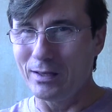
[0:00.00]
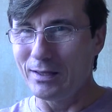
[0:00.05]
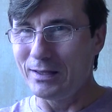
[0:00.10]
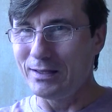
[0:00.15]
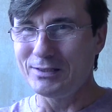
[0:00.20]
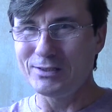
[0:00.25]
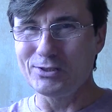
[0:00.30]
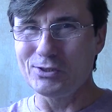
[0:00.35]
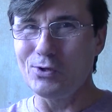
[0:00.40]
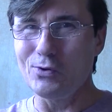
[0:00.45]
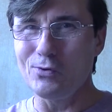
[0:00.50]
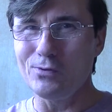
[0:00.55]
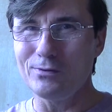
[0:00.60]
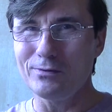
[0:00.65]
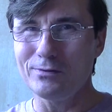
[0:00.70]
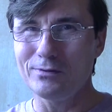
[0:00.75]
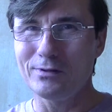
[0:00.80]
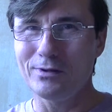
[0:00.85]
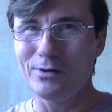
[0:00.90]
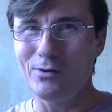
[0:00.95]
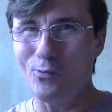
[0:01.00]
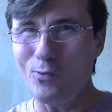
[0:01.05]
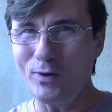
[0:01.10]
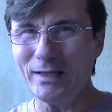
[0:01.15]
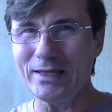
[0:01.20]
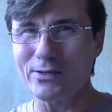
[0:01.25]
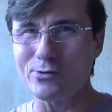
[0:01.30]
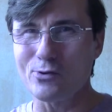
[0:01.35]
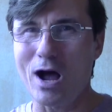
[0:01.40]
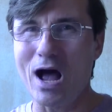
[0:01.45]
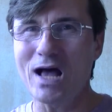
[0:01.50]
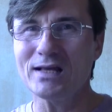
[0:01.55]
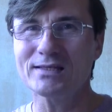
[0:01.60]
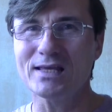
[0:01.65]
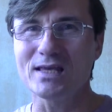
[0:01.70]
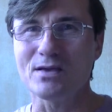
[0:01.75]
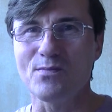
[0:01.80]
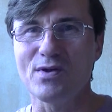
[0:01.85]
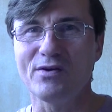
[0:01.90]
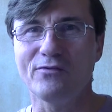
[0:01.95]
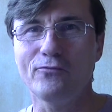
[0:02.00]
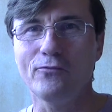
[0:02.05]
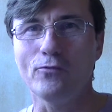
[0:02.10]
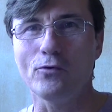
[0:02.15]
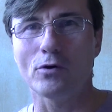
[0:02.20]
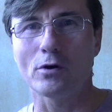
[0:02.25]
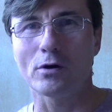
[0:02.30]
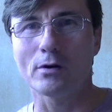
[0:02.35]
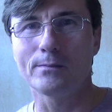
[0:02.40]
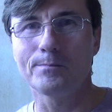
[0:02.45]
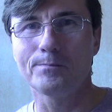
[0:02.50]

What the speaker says: So what are you asking me for?